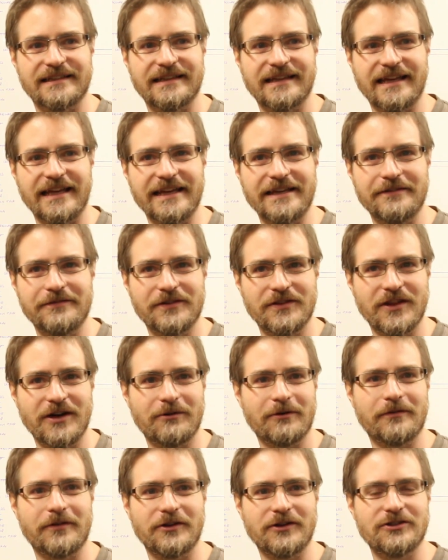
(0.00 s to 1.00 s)
Even
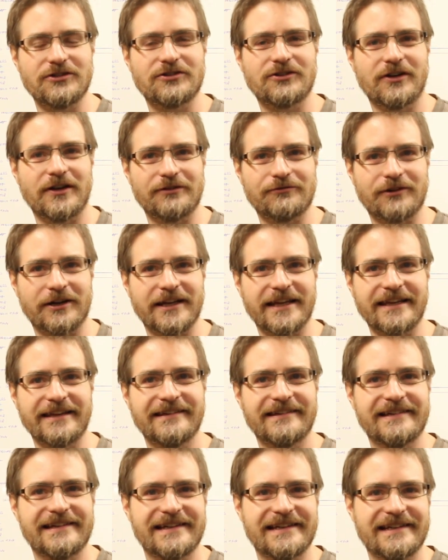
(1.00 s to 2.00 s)
though I've only just got it running,
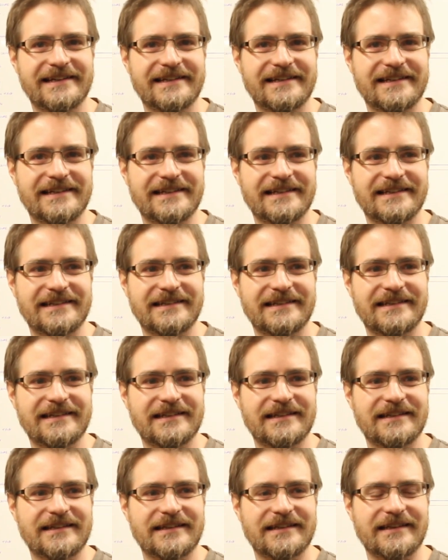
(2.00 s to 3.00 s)

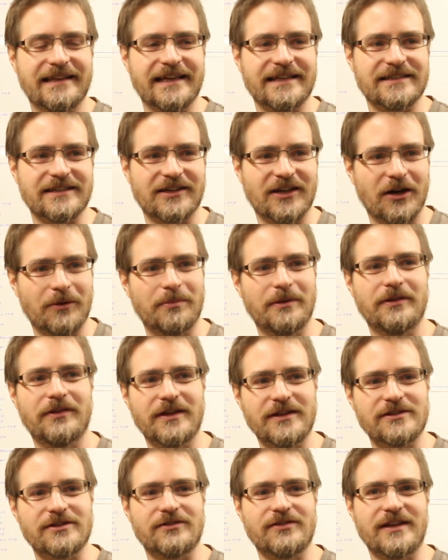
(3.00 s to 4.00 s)
there's a couple of
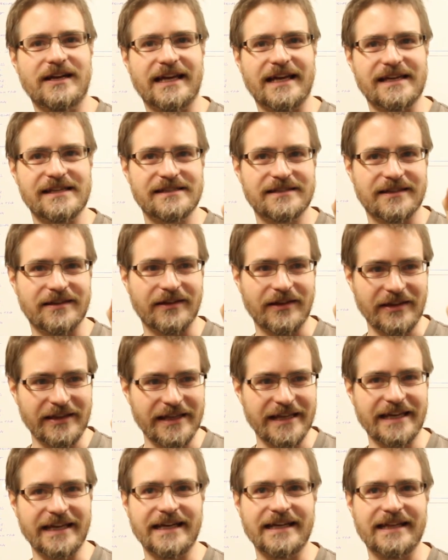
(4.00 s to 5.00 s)
things on the list that
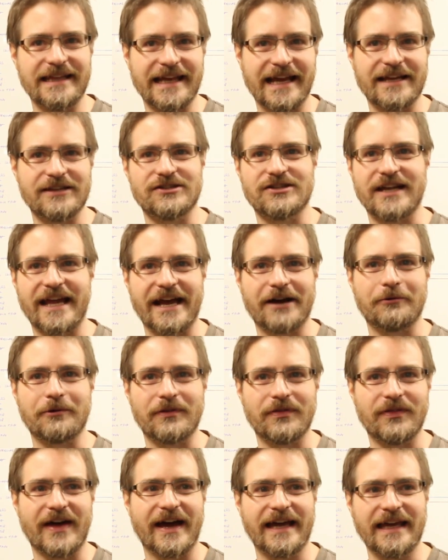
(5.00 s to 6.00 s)
need the engine out,
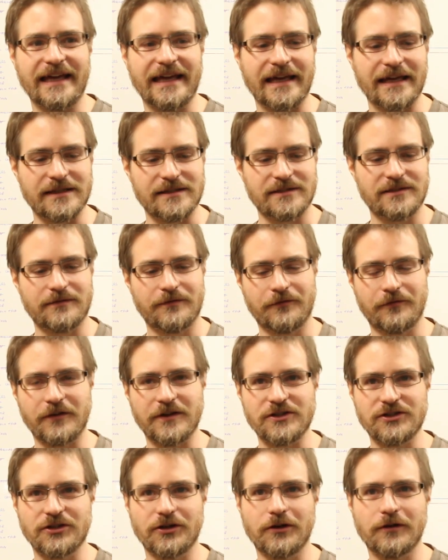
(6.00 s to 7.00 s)
and that is
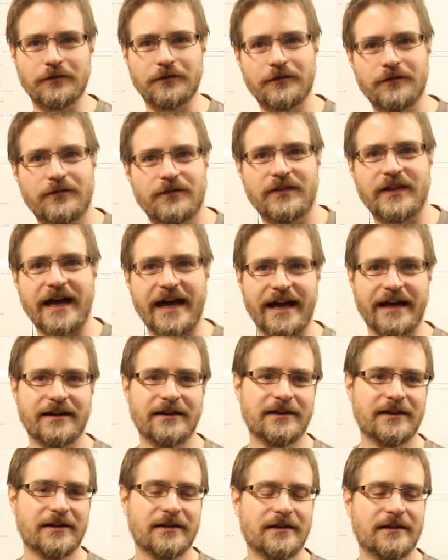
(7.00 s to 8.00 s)
finishing off that
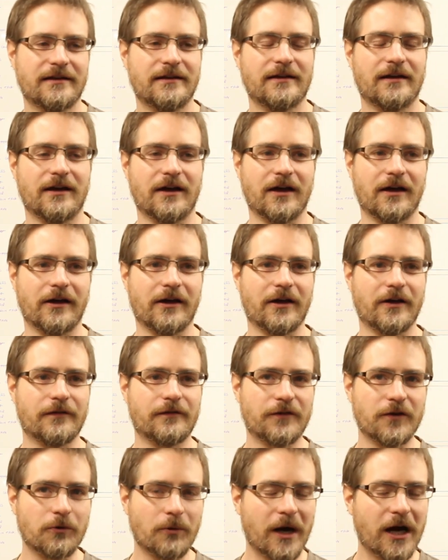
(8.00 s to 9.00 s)

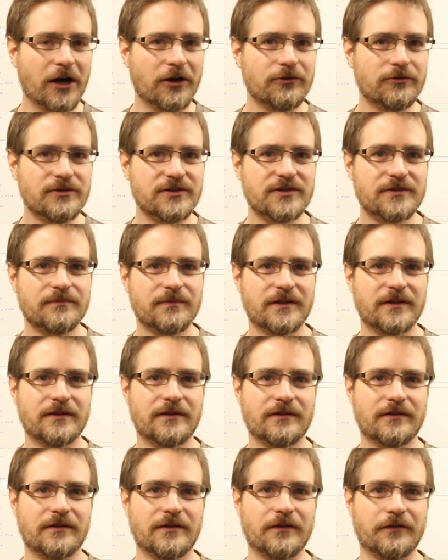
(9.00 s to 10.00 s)
fuel hose,
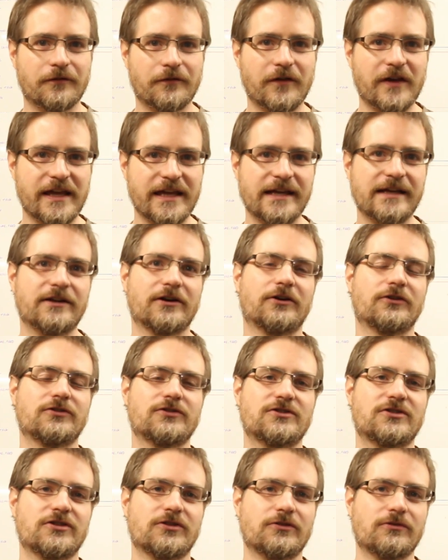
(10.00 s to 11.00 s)
the feed
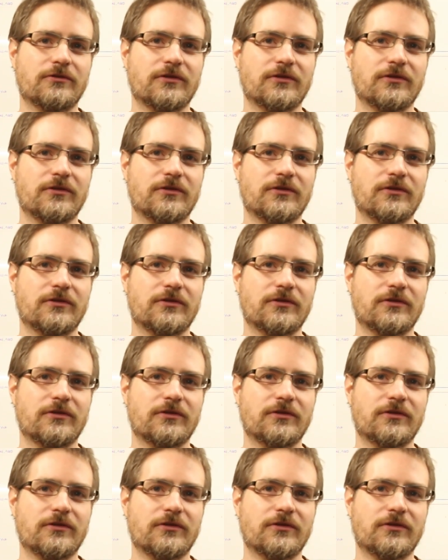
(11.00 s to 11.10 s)
onto